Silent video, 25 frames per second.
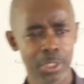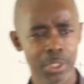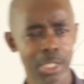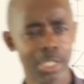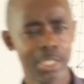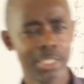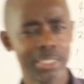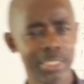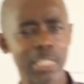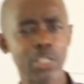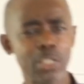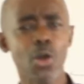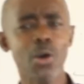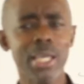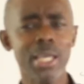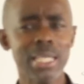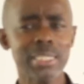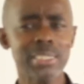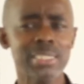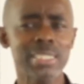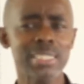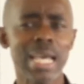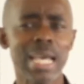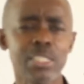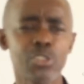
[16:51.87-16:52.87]
the longest
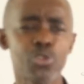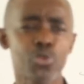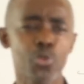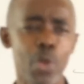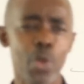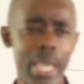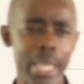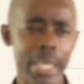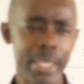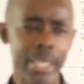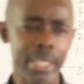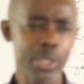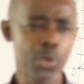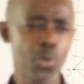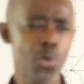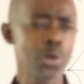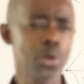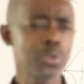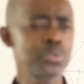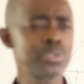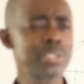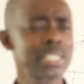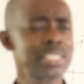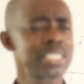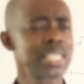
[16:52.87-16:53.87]
side square equals to the
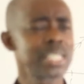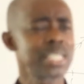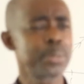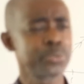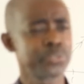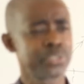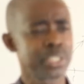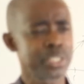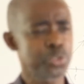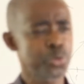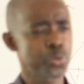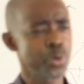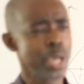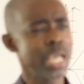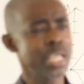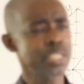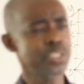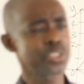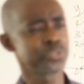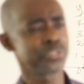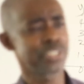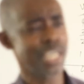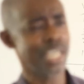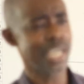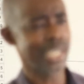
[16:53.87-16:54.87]
sum of the squares of
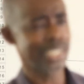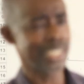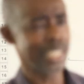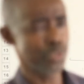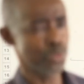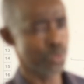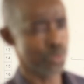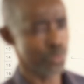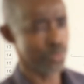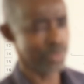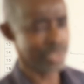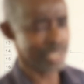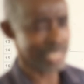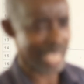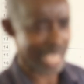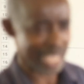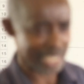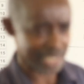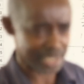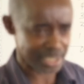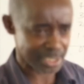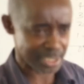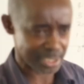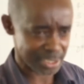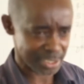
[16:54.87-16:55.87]
the other two
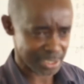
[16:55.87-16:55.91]
sides.